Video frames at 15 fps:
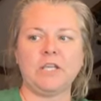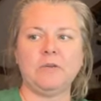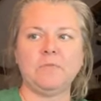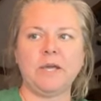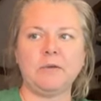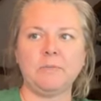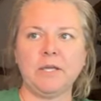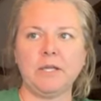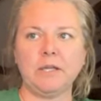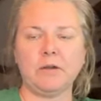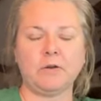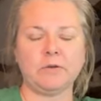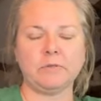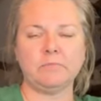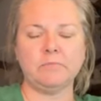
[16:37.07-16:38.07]
email me
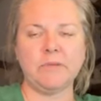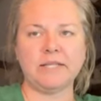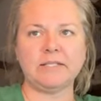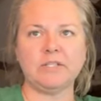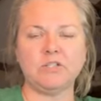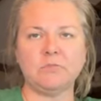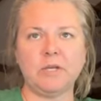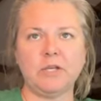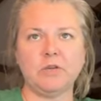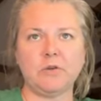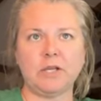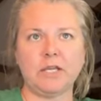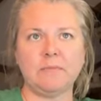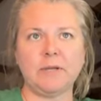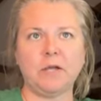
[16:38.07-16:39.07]
or message me
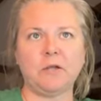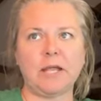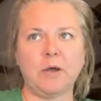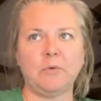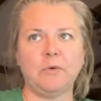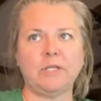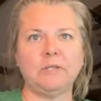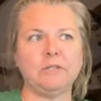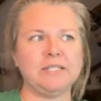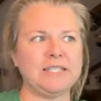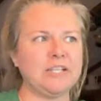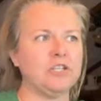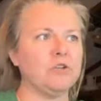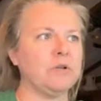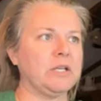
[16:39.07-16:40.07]
your email, and I would
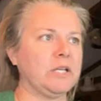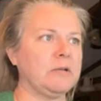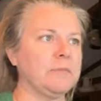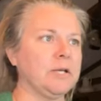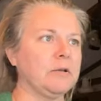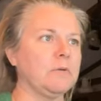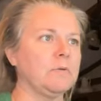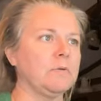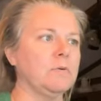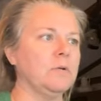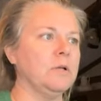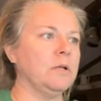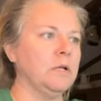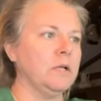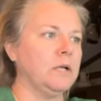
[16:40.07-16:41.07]
send you an email.
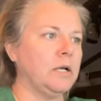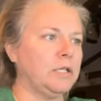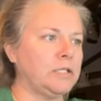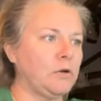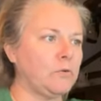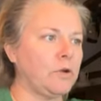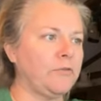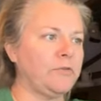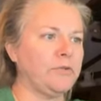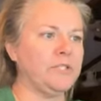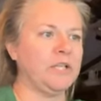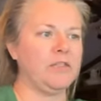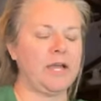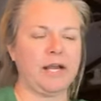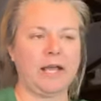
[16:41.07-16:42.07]
I don't know if you
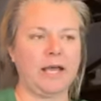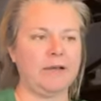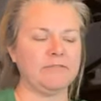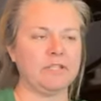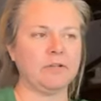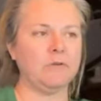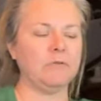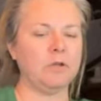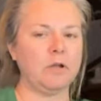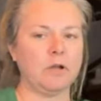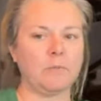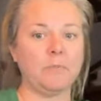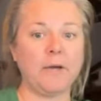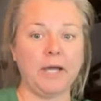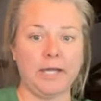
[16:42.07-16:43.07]
did that. I have to go
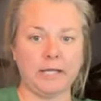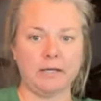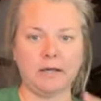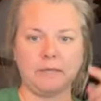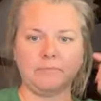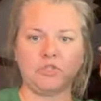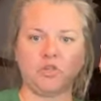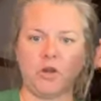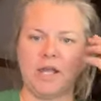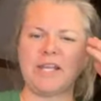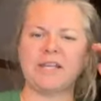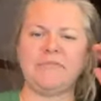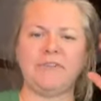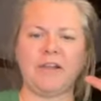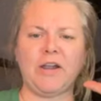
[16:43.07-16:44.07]
look. But I'm
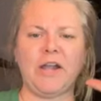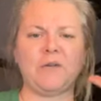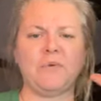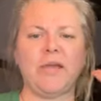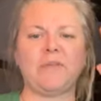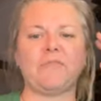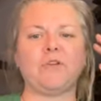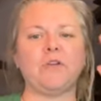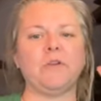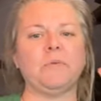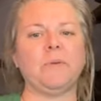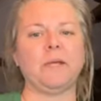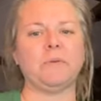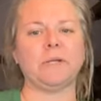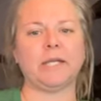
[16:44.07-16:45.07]
trying to figure out a way for you
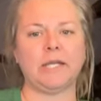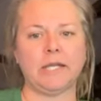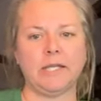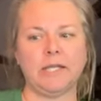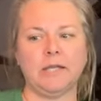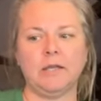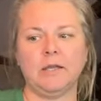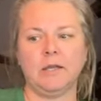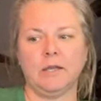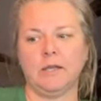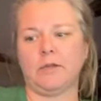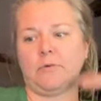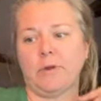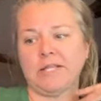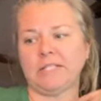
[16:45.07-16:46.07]
to be able to get
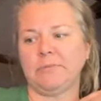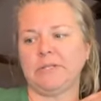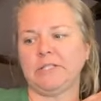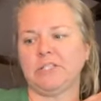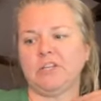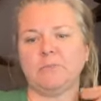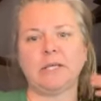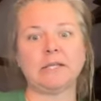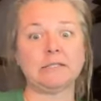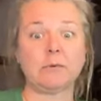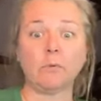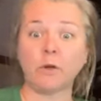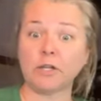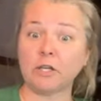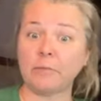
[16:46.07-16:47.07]
your recipes to me, because
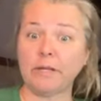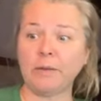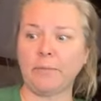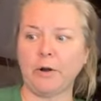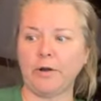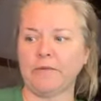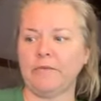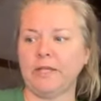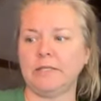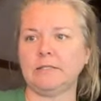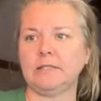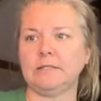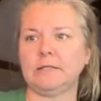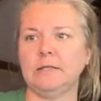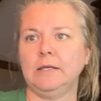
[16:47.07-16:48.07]
I want you to be a part of
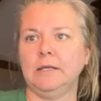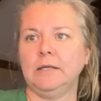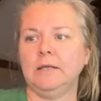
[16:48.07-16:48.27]
this.